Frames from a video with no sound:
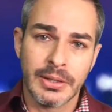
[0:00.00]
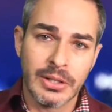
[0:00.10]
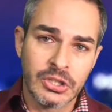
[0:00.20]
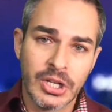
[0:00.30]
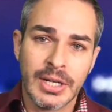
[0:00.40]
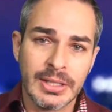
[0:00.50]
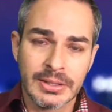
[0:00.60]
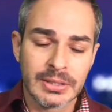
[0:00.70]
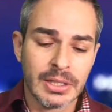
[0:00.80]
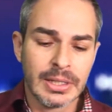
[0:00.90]

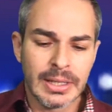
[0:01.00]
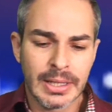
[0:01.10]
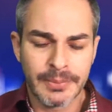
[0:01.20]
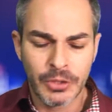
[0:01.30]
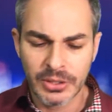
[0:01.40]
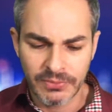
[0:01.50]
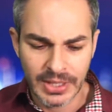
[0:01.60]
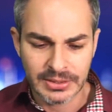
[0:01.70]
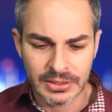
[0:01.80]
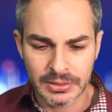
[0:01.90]
Chinese, not
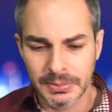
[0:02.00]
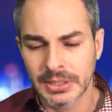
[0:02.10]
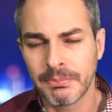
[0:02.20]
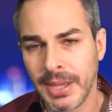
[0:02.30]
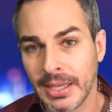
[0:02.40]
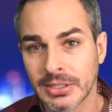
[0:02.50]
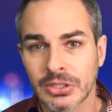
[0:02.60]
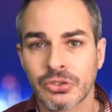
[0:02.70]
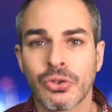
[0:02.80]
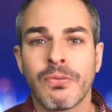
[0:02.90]
investors, but banks
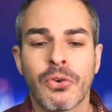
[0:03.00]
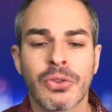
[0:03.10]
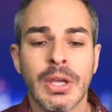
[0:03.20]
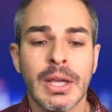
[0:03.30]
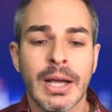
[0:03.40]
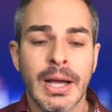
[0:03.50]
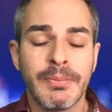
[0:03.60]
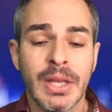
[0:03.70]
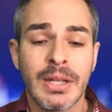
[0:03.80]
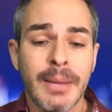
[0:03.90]
and so forth,
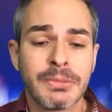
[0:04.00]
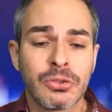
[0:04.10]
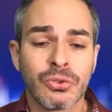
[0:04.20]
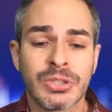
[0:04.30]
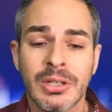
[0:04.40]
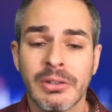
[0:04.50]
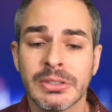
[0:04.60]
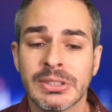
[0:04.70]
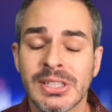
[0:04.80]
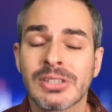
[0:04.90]
and up to
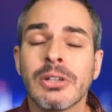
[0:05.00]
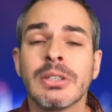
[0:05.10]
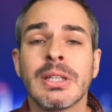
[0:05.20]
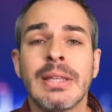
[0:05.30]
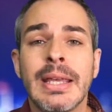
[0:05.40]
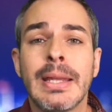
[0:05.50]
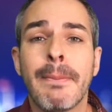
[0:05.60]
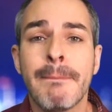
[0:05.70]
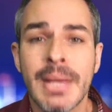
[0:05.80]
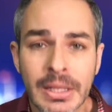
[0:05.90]
680
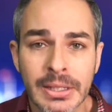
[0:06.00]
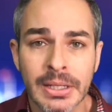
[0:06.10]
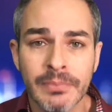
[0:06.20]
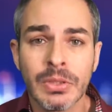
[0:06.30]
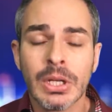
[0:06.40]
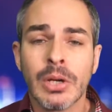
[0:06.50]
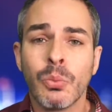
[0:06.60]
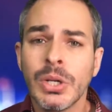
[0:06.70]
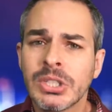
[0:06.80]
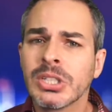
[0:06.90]
million,
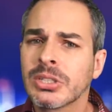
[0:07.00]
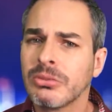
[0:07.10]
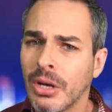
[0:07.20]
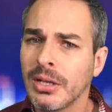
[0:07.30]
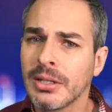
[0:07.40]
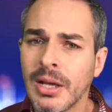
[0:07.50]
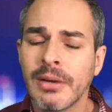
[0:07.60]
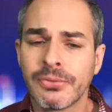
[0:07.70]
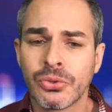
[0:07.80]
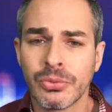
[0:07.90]
which is not
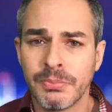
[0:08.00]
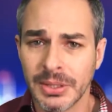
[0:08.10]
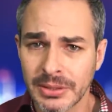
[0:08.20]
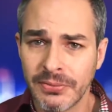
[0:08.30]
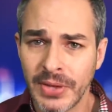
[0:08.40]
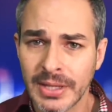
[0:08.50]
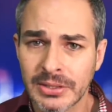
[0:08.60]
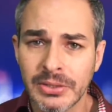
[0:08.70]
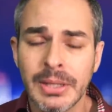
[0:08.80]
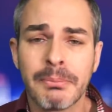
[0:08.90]
enough to build the
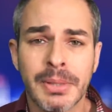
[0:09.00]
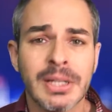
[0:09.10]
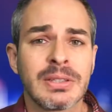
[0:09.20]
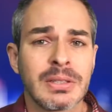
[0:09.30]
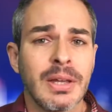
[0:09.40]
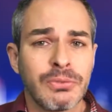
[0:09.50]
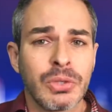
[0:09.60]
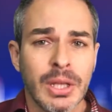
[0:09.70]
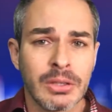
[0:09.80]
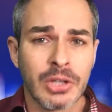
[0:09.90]
factory, but enough to
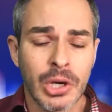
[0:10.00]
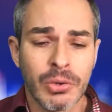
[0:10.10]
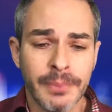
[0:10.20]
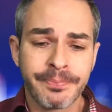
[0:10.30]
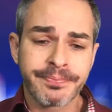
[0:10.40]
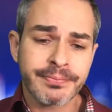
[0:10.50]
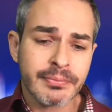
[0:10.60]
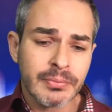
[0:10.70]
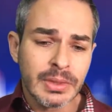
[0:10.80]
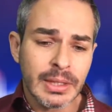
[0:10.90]
get it going.
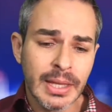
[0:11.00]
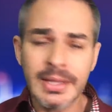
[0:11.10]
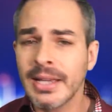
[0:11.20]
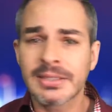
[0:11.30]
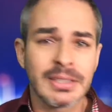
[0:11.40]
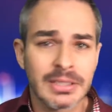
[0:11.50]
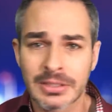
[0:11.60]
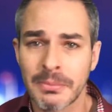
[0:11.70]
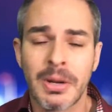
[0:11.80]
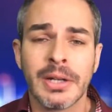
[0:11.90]
And yes, this
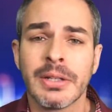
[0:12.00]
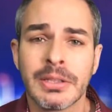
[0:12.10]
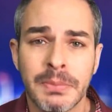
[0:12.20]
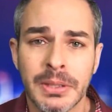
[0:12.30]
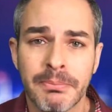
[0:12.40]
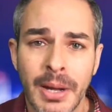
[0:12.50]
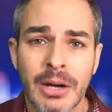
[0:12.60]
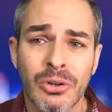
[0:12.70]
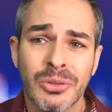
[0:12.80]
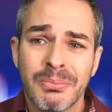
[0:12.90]
is a money that's being
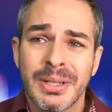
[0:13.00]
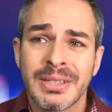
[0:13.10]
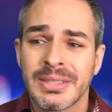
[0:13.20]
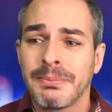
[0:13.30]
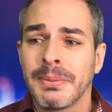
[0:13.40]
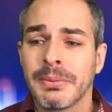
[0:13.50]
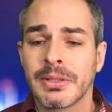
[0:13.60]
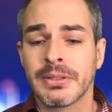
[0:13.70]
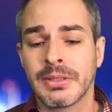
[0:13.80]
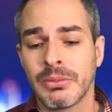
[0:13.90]
borrowed, but some people
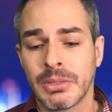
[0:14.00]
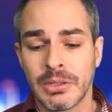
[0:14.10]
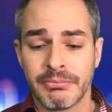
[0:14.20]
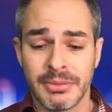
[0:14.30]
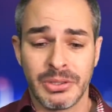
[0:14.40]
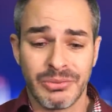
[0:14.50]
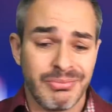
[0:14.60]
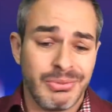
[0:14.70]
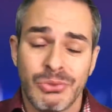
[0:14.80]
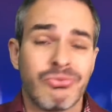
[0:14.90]
can say, well, you
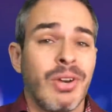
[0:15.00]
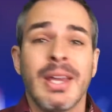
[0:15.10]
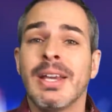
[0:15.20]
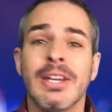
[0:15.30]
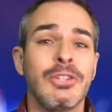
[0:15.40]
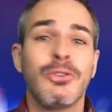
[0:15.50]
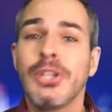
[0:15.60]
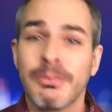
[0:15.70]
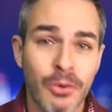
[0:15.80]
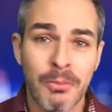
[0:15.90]
know, you
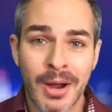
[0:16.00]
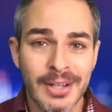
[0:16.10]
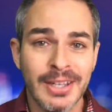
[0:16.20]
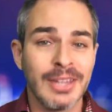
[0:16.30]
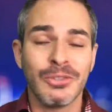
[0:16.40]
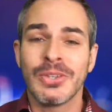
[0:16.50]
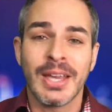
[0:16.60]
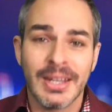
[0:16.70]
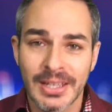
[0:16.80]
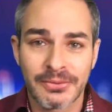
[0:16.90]
need more money and you're
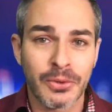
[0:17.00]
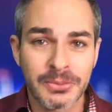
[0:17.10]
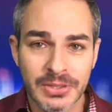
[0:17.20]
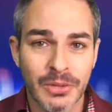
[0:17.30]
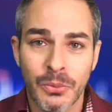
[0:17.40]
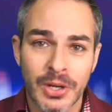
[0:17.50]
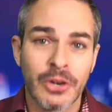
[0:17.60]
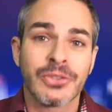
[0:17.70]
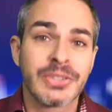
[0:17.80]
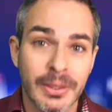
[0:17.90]
getting it from somewhere
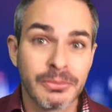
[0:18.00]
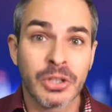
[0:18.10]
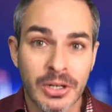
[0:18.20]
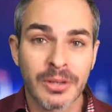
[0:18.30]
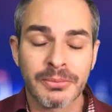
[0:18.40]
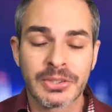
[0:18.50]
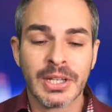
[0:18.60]
on some terms.